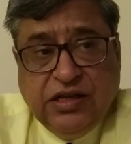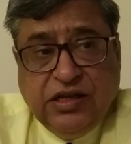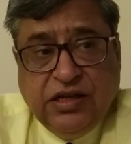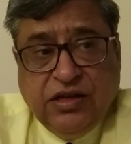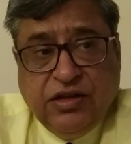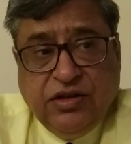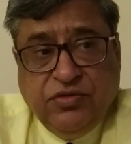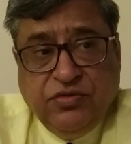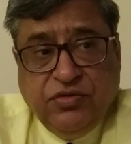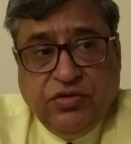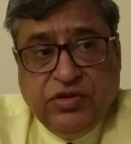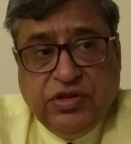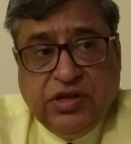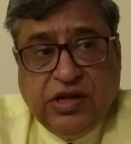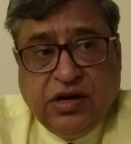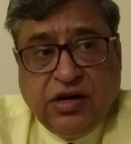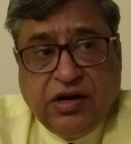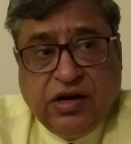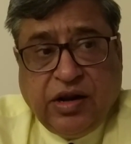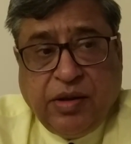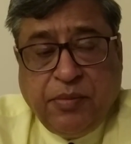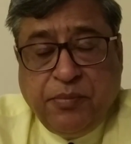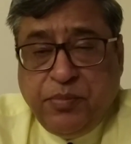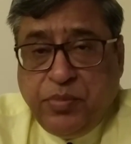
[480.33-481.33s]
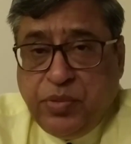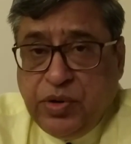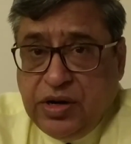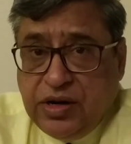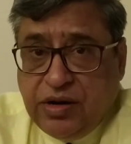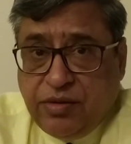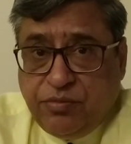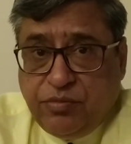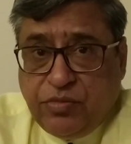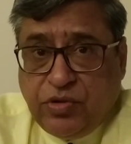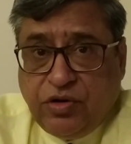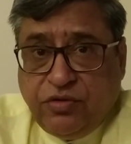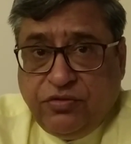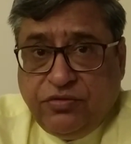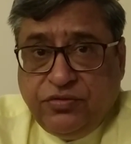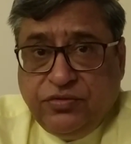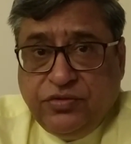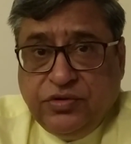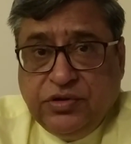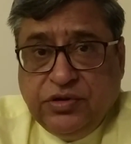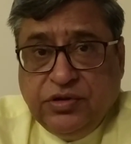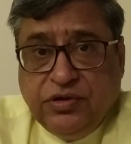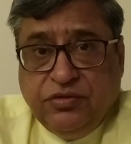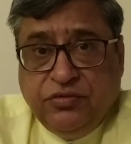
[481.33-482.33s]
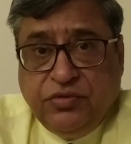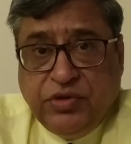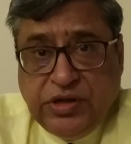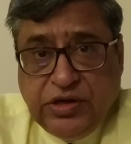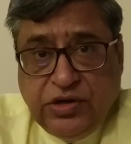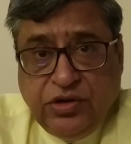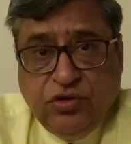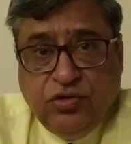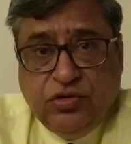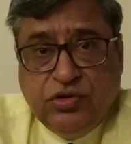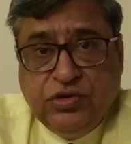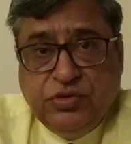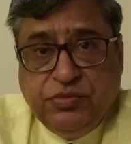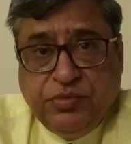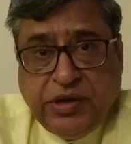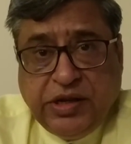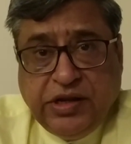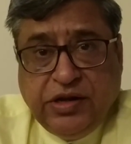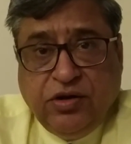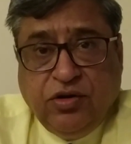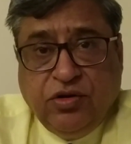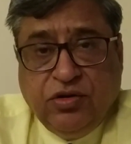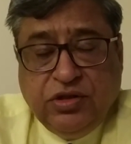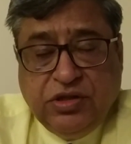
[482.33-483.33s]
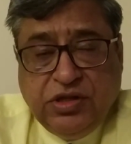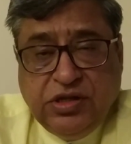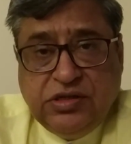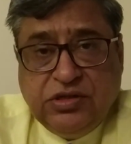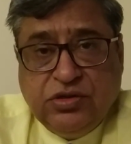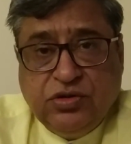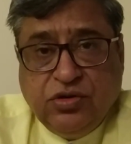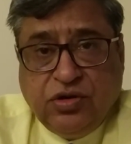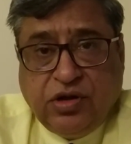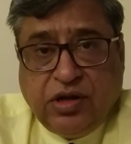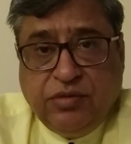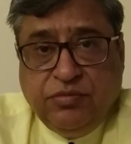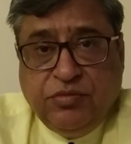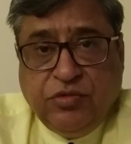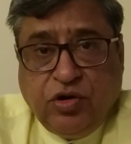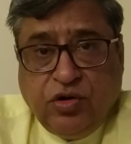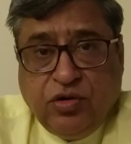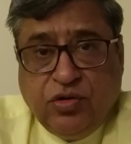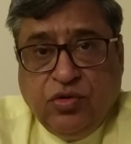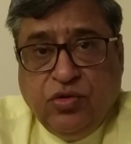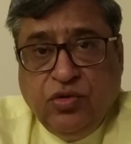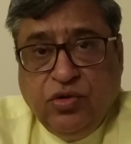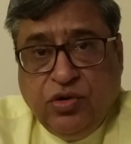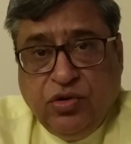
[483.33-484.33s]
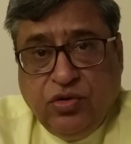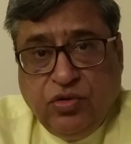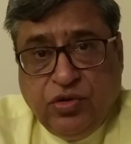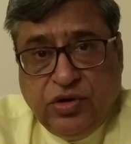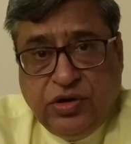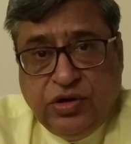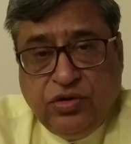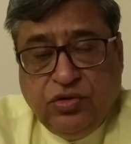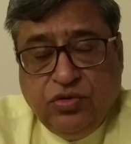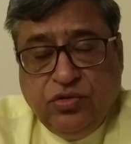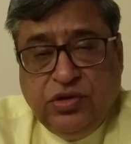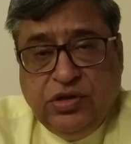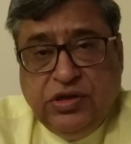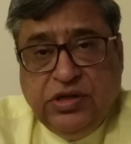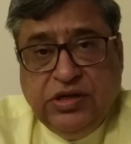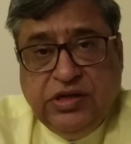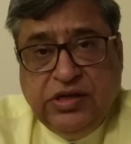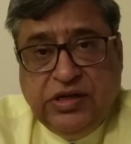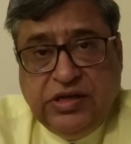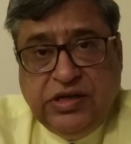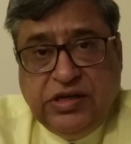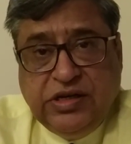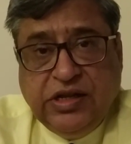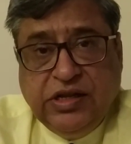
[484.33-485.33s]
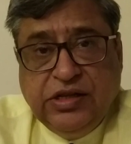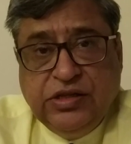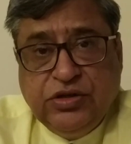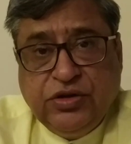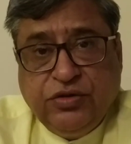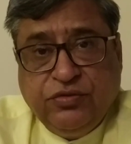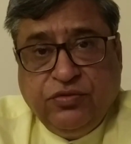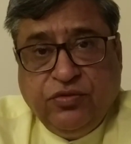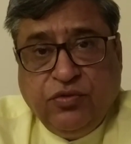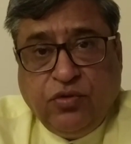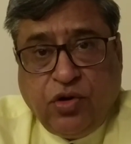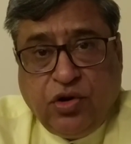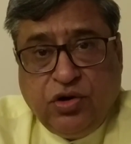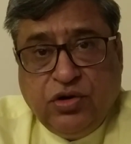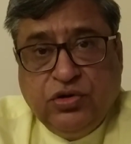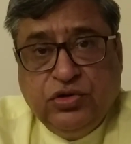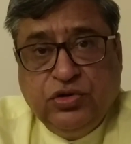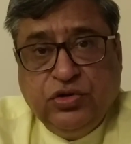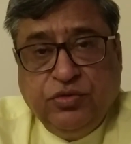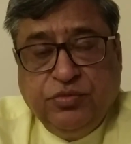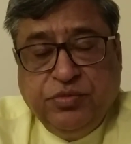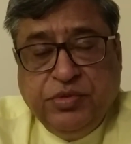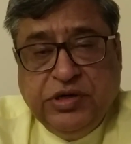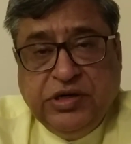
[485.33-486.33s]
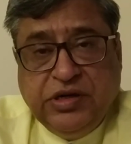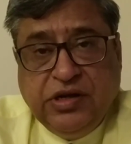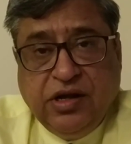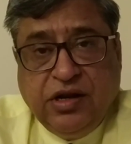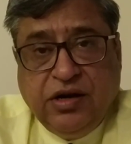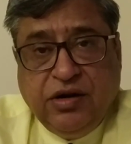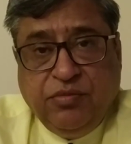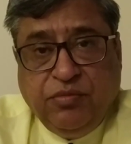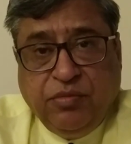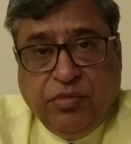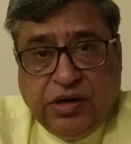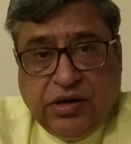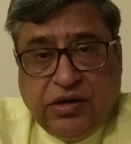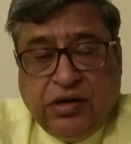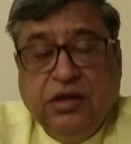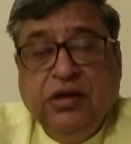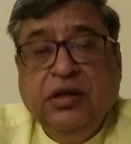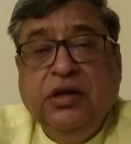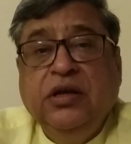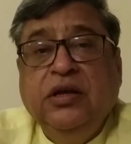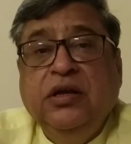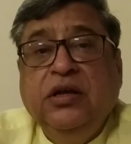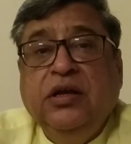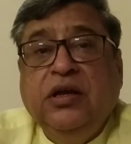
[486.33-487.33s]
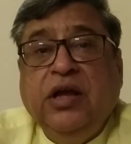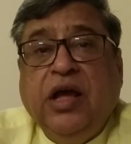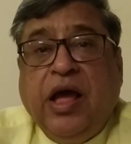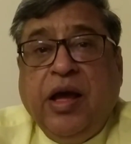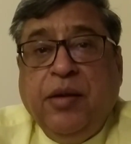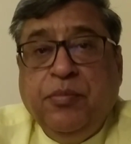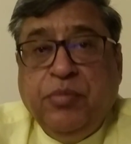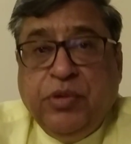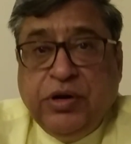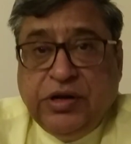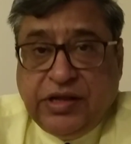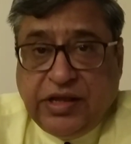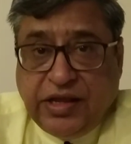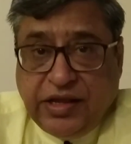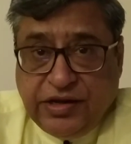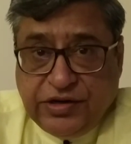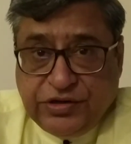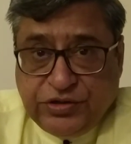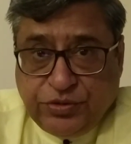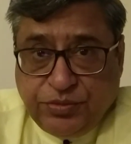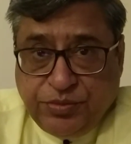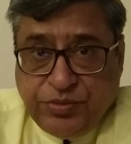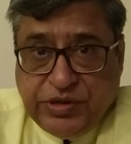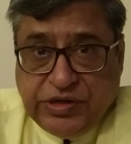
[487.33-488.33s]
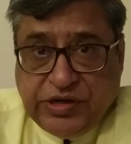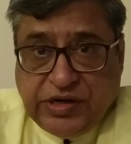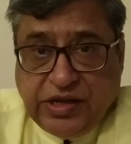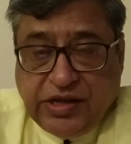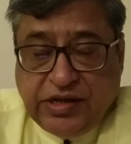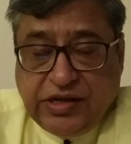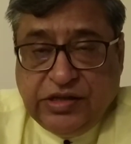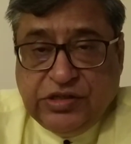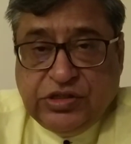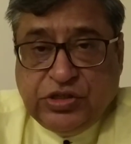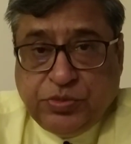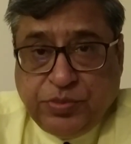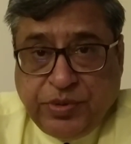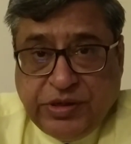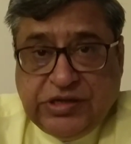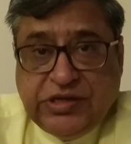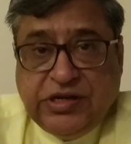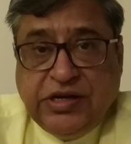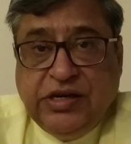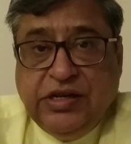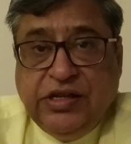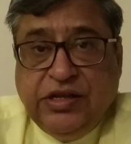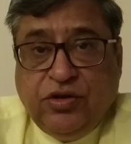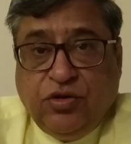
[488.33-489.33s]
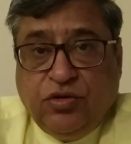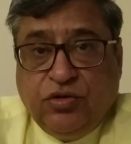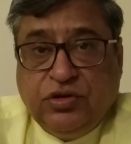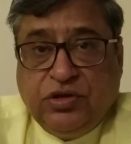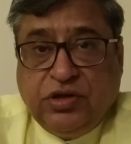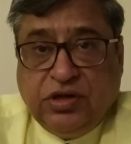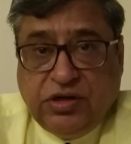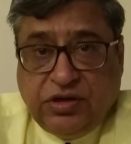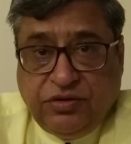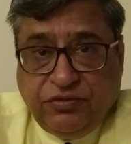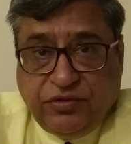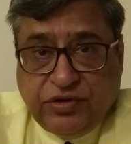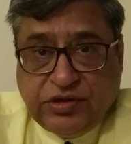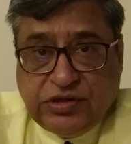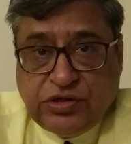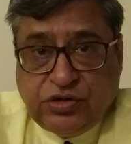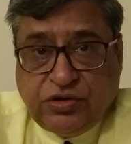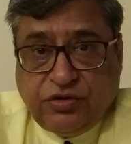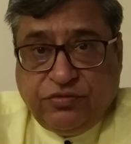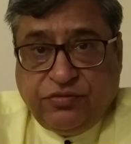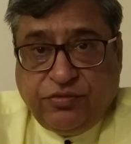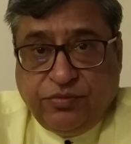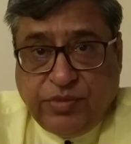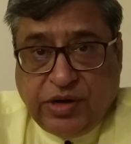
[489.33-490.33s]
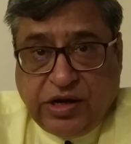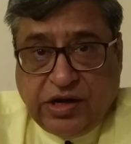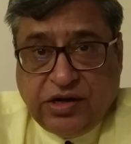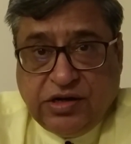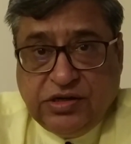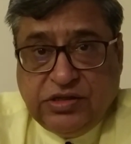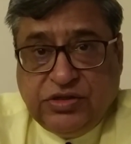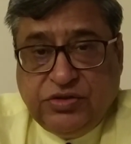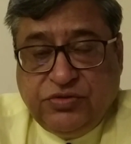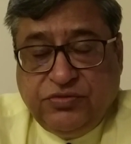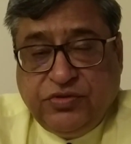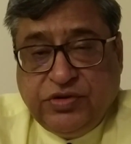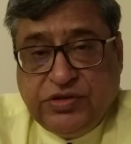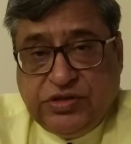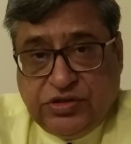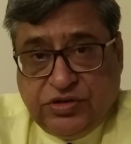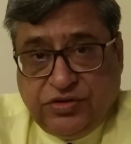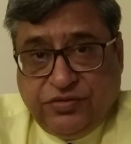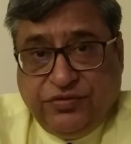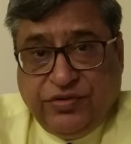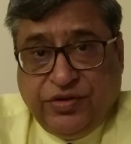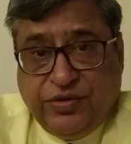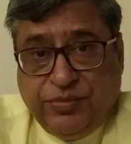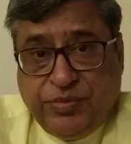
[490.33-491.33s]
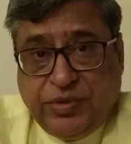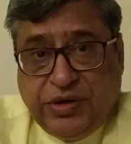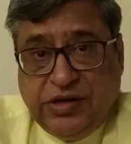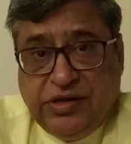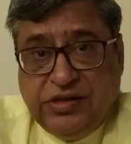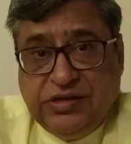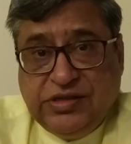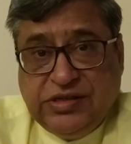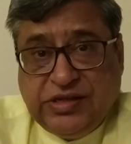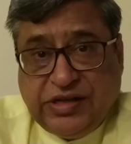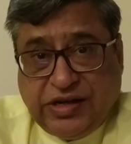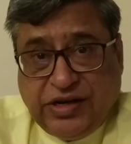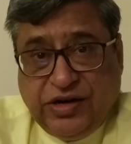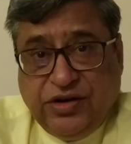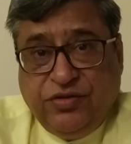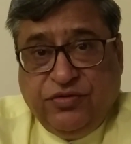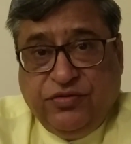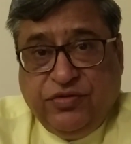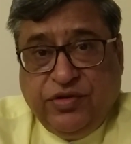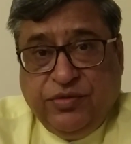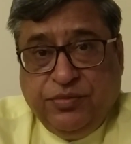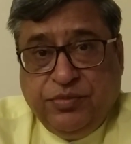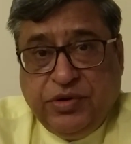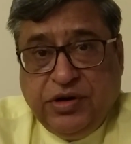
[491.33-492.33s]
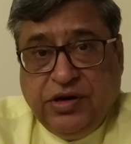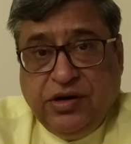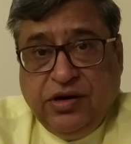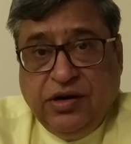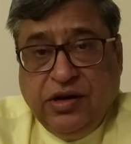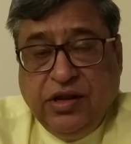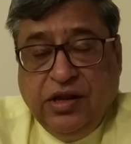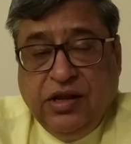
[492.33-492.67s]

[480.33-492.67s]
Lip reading: There are ample number of videos made on this, so I'm not going into the details of what should be done, but ample care should be taken, especially on 31st of March, 1st of April, 2nd of April,